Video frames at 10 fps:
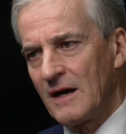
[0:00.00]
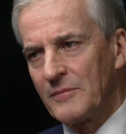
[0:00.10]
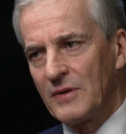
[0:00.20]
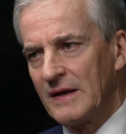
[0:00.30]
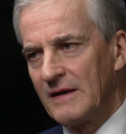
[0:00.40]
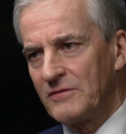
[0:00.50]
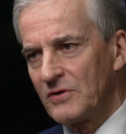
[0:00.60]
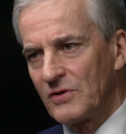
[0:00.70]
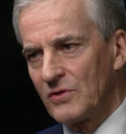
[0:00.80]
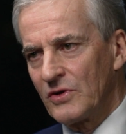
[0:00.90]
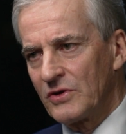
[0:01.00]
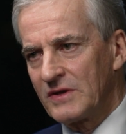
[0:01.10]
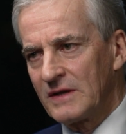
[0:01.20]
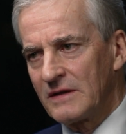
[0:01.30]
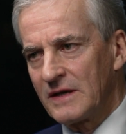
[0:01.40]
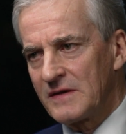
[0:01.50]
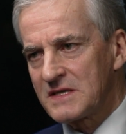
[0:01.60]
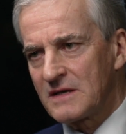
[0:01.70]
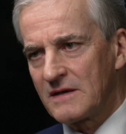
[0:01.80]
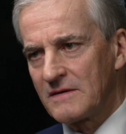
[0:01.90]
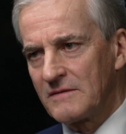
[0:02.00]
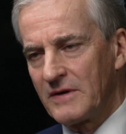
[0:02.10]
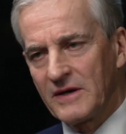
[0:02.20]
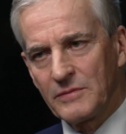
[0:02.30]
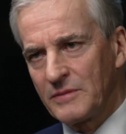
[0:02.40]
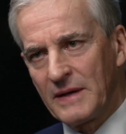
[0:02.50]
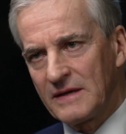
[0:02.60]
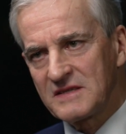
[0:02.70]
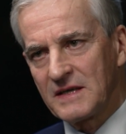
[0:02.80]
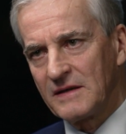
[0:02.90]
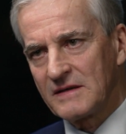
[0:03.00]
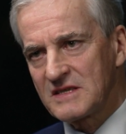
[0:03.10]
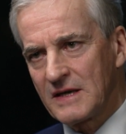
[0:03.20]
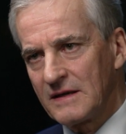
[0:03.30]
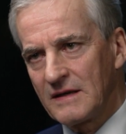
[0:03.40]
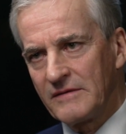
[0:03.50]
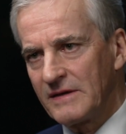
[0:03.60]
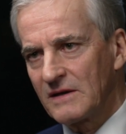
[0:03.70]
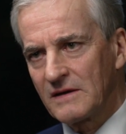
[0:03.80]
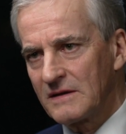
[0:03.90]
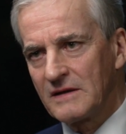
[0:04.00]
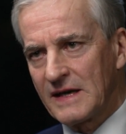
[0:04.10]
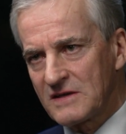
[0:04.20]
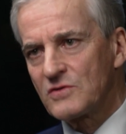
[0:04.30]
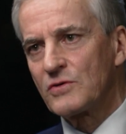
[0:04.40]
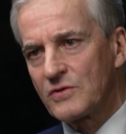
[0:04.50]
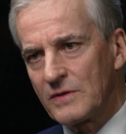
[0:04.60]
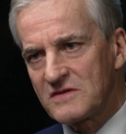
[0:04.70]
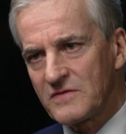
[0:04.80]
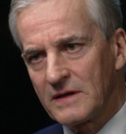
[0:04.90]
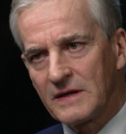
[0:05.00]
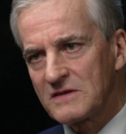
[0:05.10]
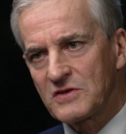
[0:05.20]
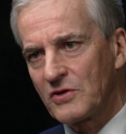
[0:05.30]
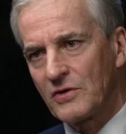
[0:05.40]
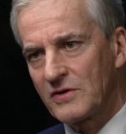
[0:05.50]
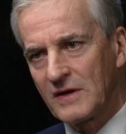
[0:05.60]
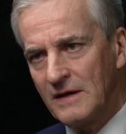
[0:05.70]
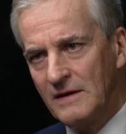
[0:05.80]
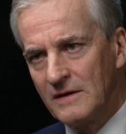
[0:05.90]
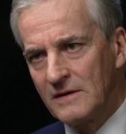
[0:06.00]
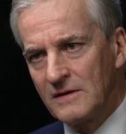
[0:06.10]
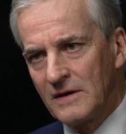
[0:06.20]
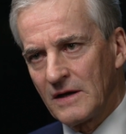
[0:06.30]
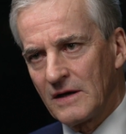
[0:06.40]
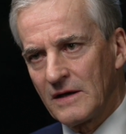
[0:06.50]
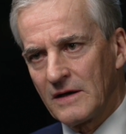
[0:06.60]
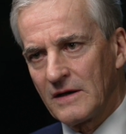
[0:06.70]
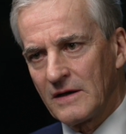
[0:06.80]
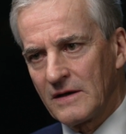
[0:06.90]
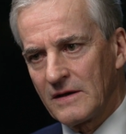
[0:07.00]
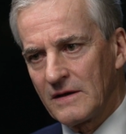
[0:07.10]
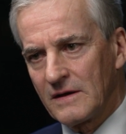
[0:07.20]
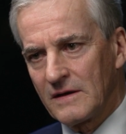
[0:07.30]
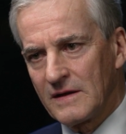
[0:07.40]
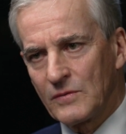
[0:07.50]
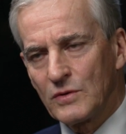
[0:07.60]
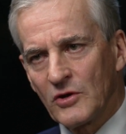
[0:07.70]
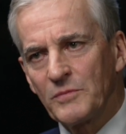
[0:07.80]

I believe, you know, until there is a viable Palestinian state living next door to Israel in security, uh, uh, there will